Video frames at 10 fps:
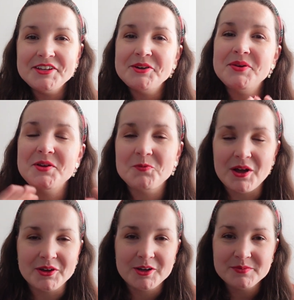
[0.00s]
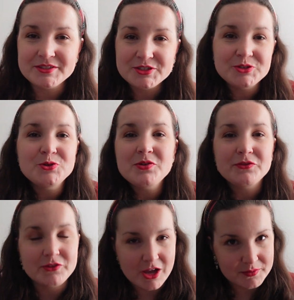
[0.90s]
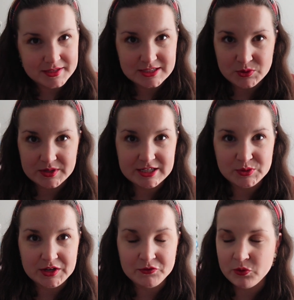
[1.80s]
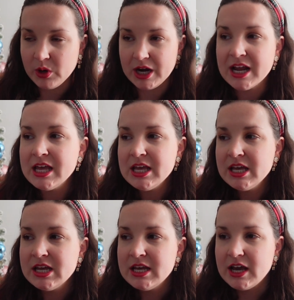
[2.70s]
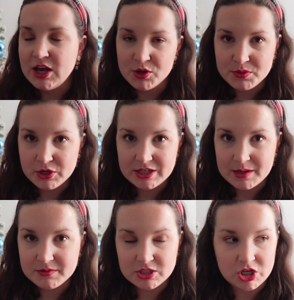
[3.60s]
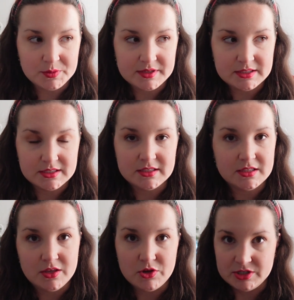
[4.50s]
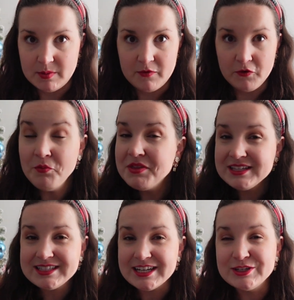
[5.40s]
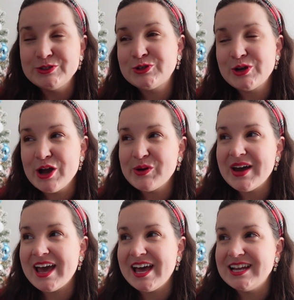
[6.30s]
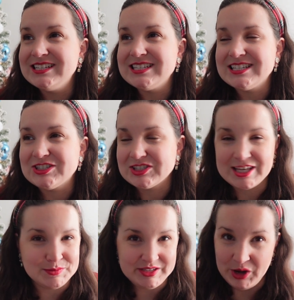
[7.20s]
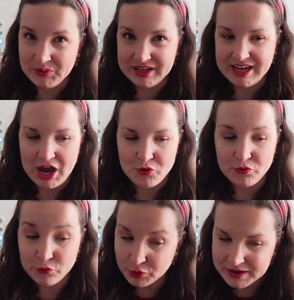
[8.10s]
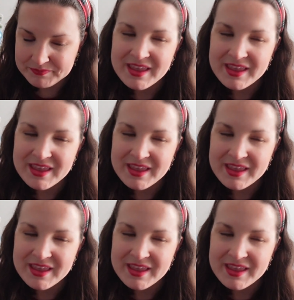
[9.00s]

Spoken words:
Hello and welcome to Vlogmas 2024. I hope third time's the charm because this is the third time I filmed this intro and it just keeps not working out for me.